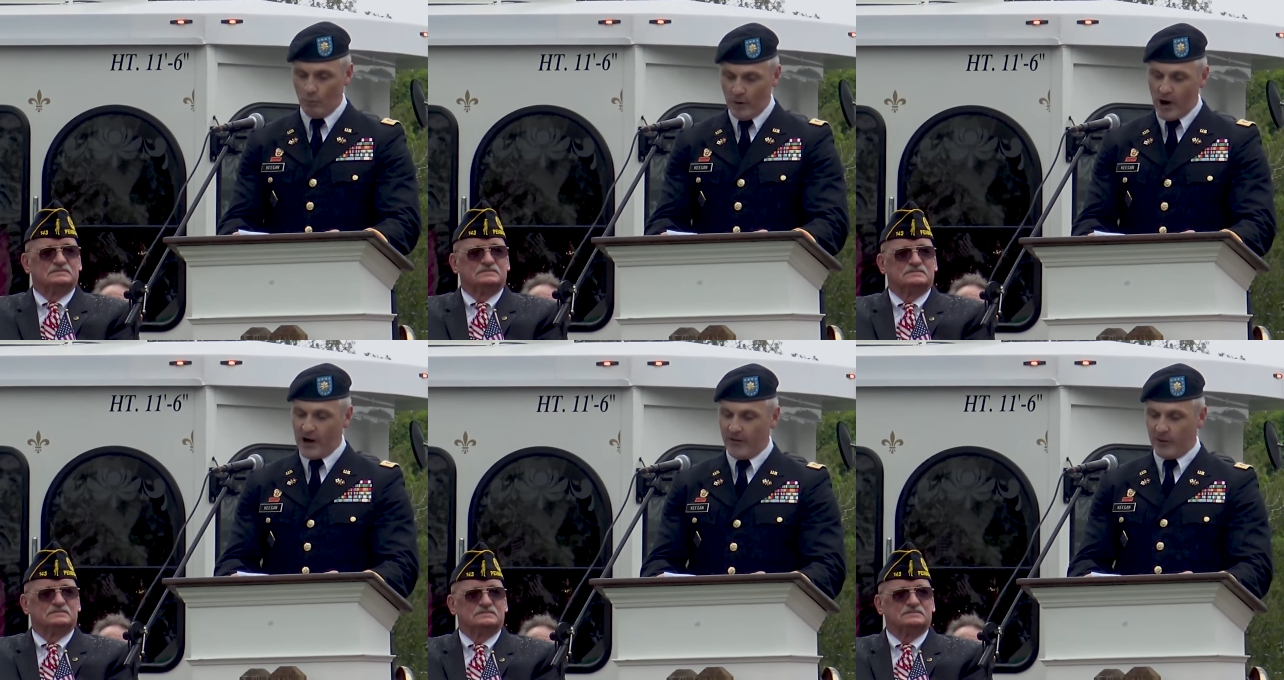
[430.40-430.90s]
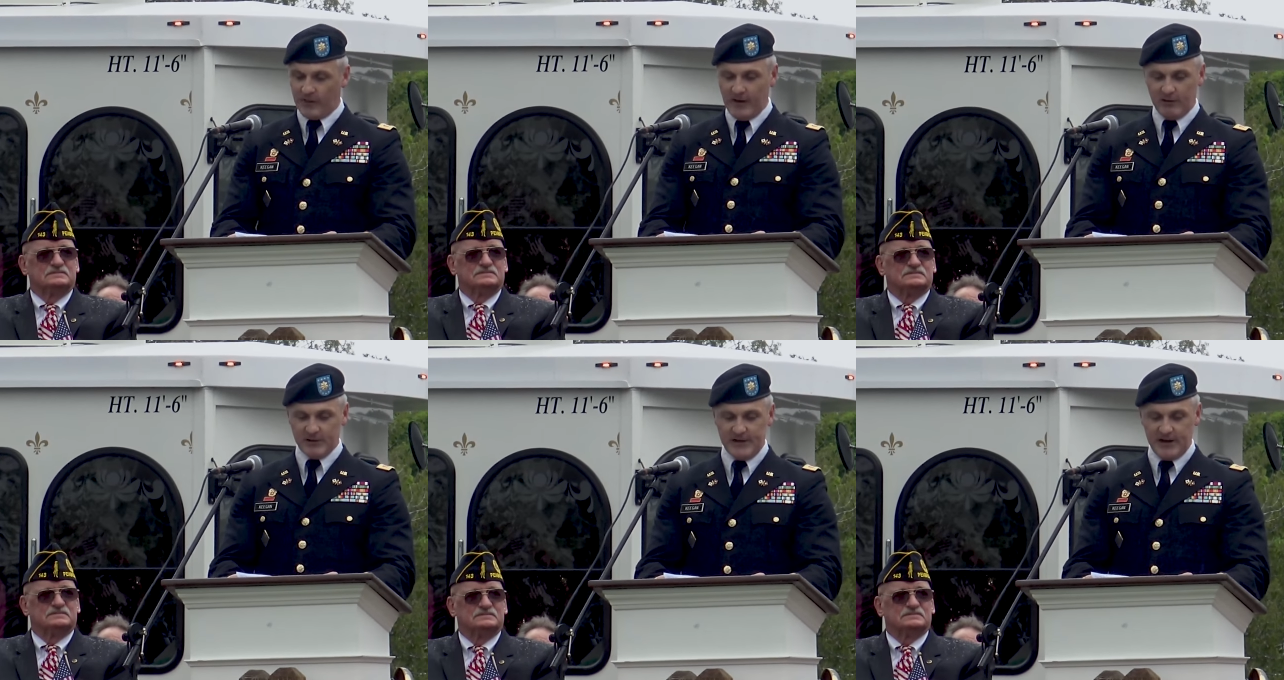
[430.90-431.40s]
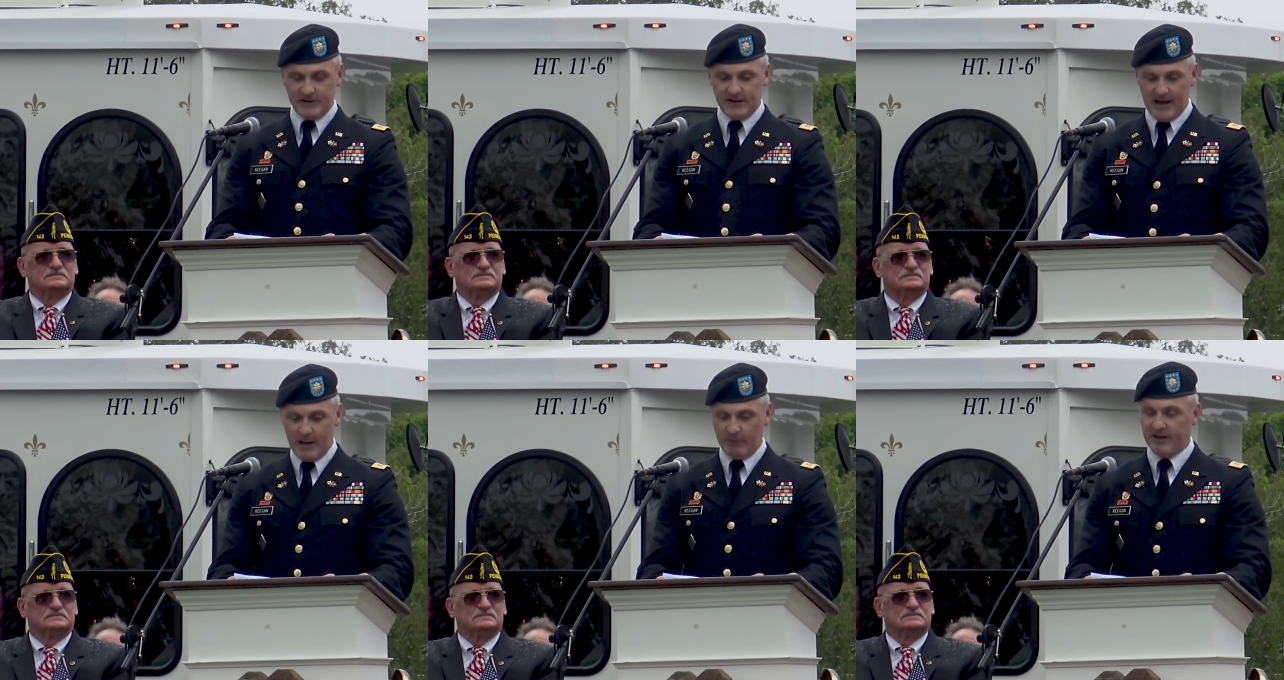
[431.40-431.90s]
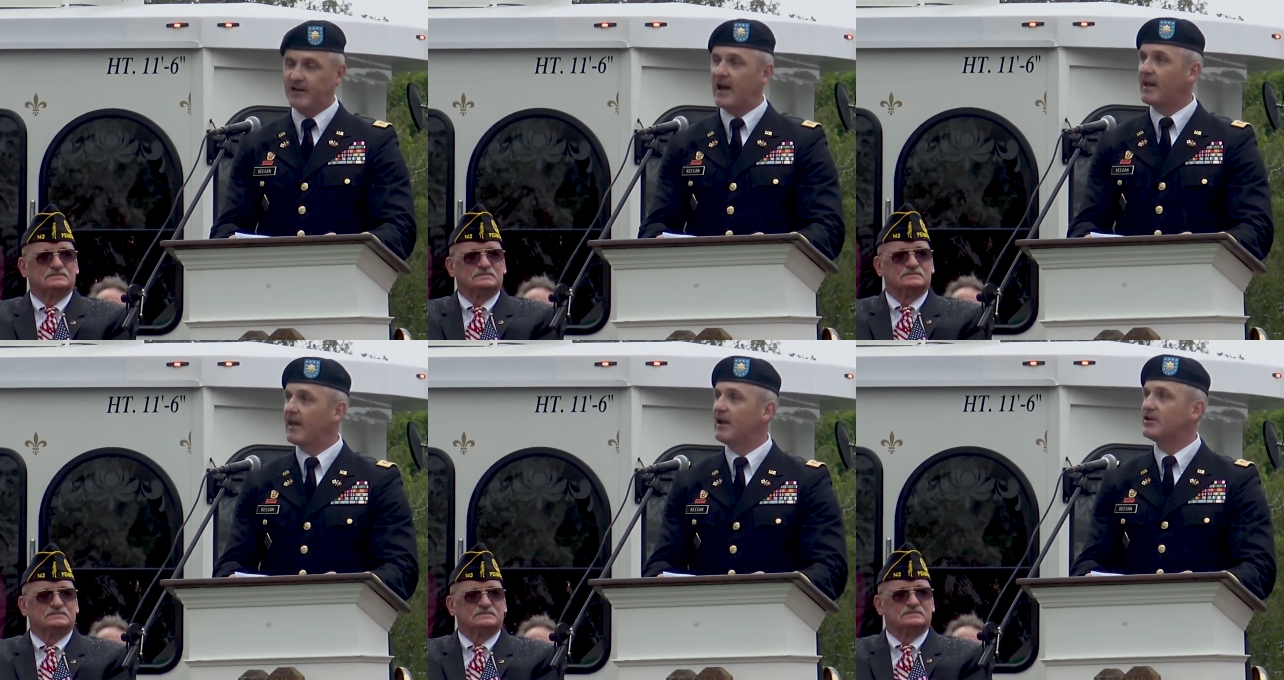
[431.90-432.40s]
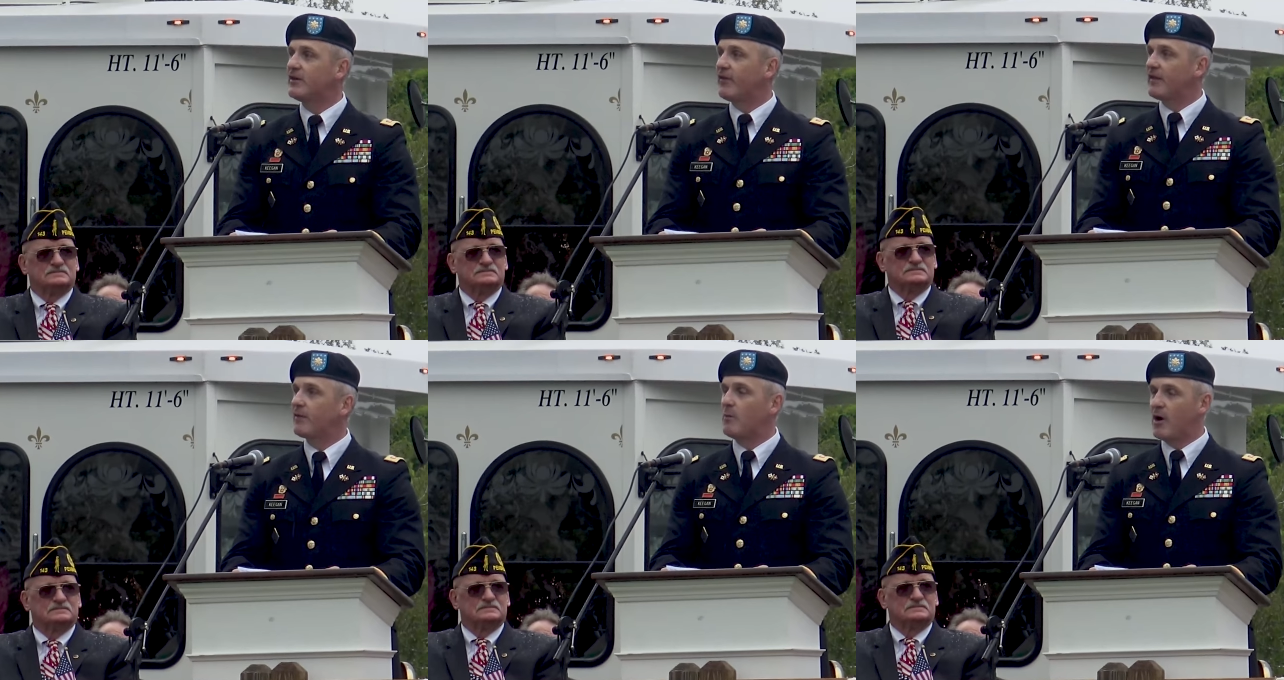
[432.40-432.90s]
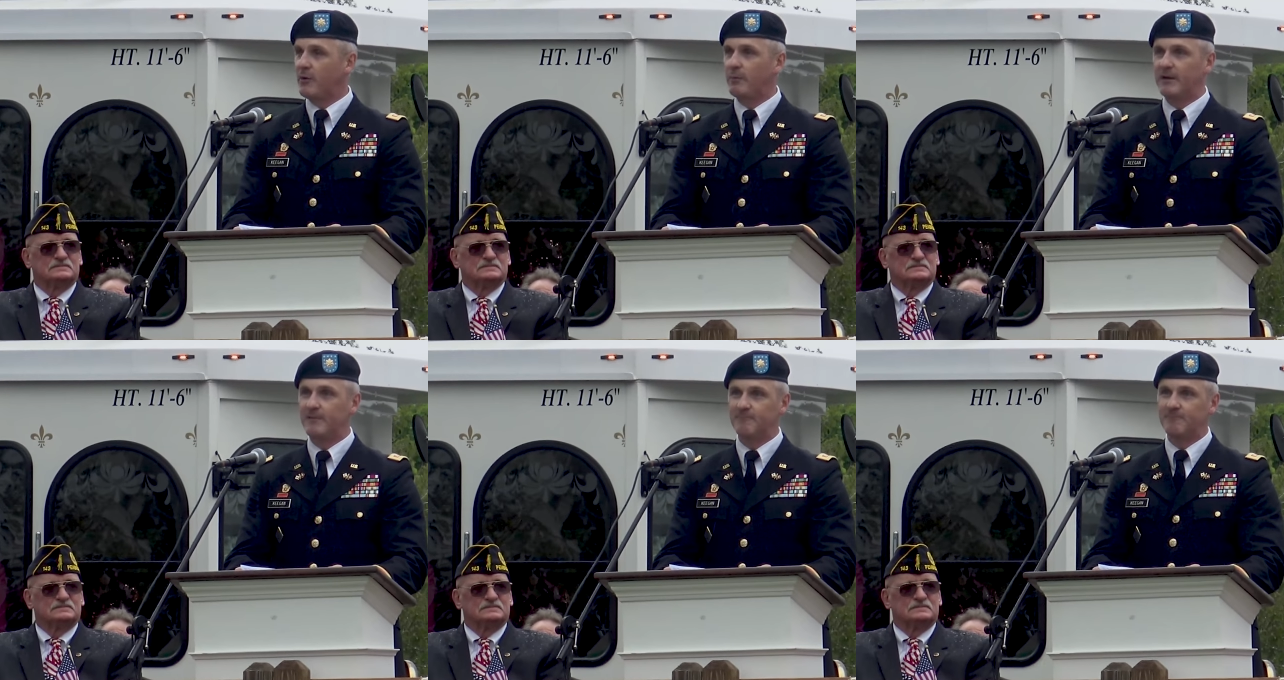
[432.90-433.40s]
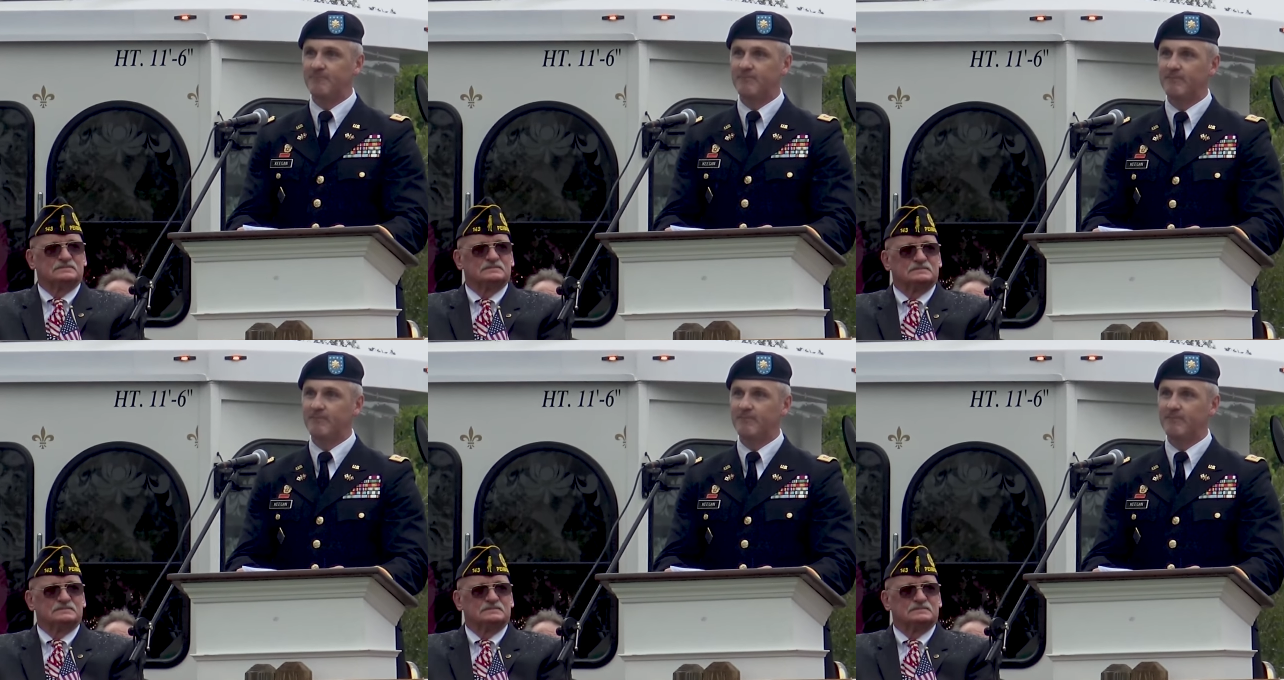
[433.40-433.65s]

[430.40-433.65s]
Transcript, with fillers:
Speaker 1: We honor those heroes here today with the dedication of this monument.